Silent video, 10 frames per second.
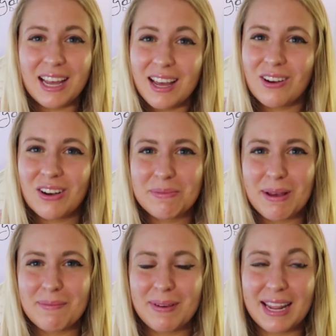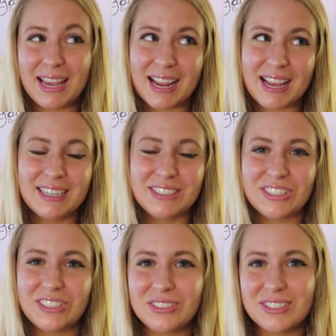not all about money. I kind of
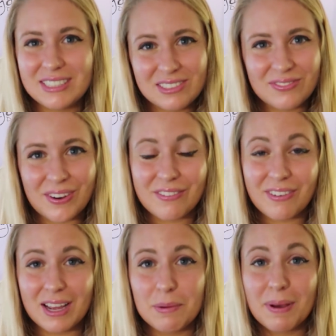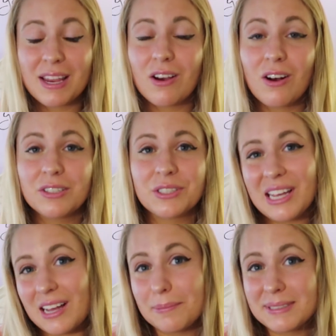just do this for fun, but also
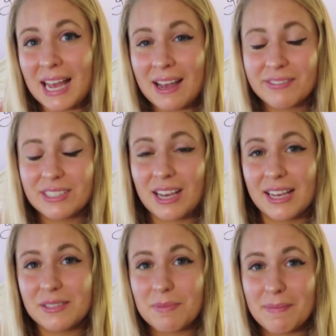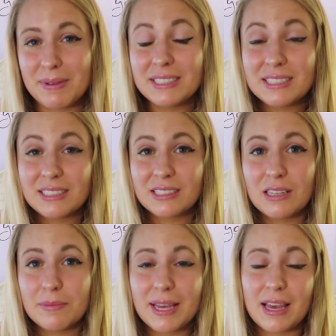it helps advertise my business a
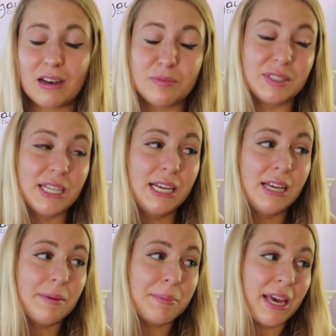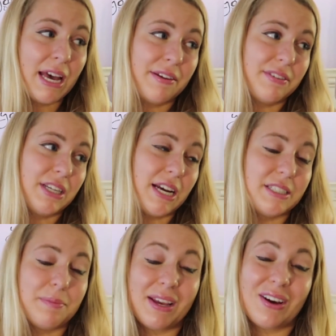little bit. It helps me
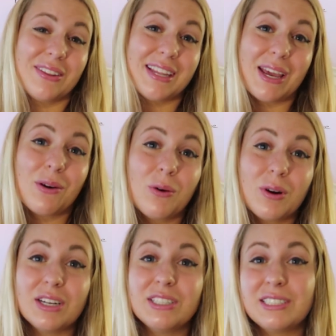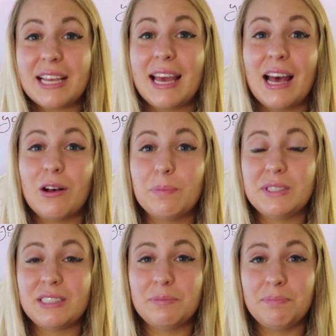advertise my online course. It helps